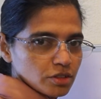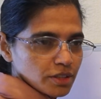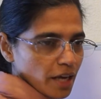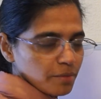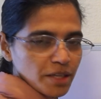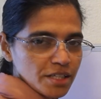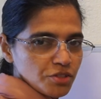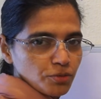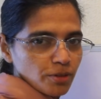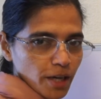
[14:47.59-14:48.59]
10 minutes
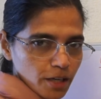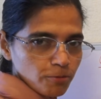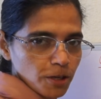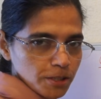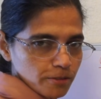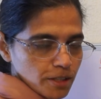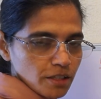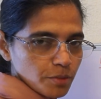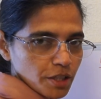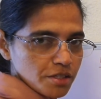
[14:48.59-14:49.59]
you forget what you
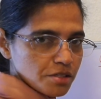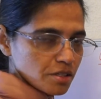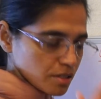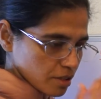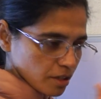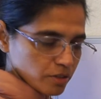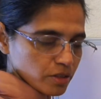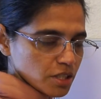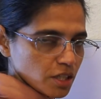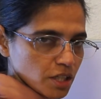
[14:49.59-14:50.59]
did because it's not
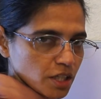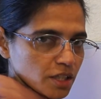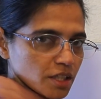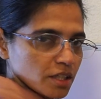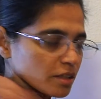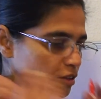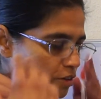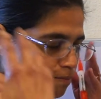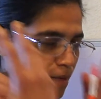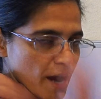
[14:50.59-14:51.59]
written, and then your
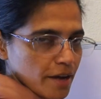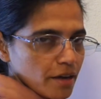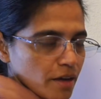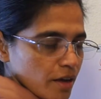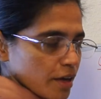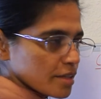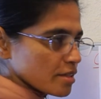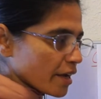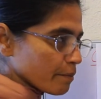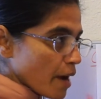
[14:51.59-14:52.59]
mind, it's
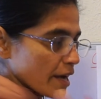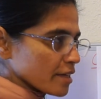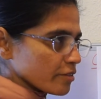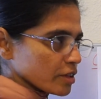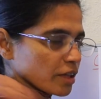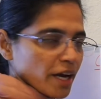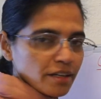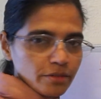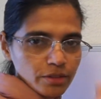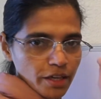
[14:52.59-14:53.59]
like mind will kind
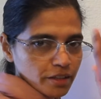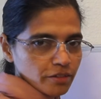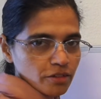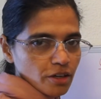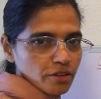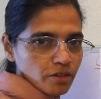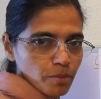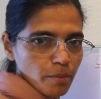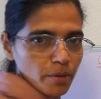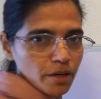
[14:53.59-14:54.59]
of like, not
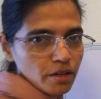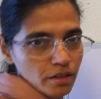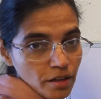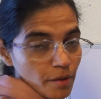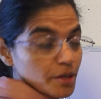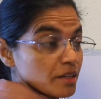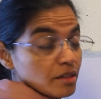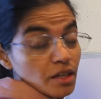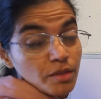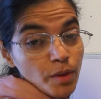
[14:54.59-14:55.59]
remember. I mean,
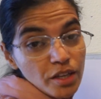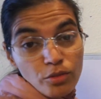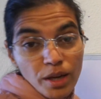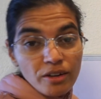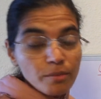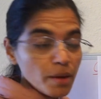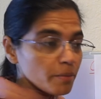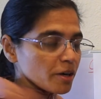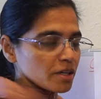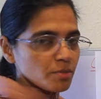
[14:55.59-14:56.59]
you may
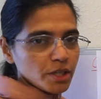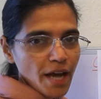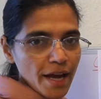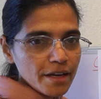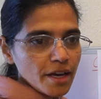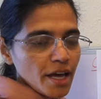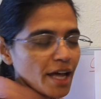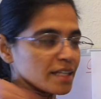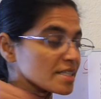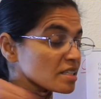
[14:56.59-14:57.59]
remember it, but
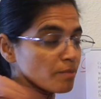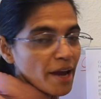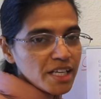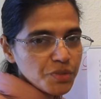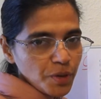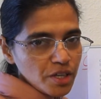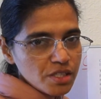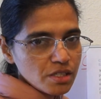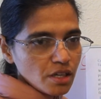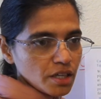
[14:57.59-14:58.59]
at least in my
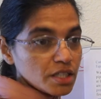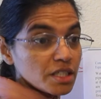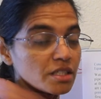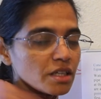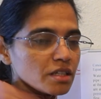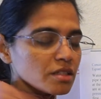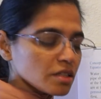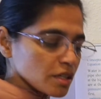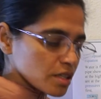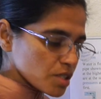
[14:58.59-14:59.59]
experience,
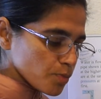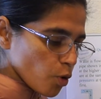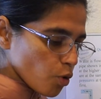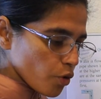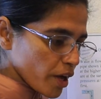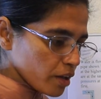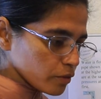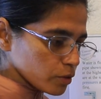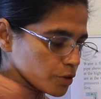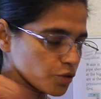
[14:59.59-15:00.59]
it is more
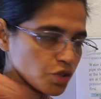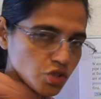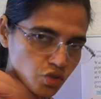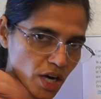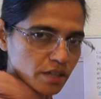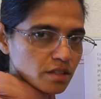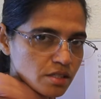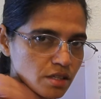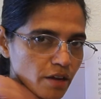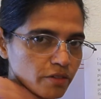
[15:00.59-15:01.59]
helpful to just write this
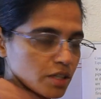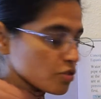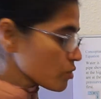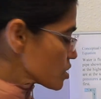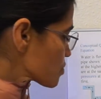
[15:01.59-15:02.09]
down and do this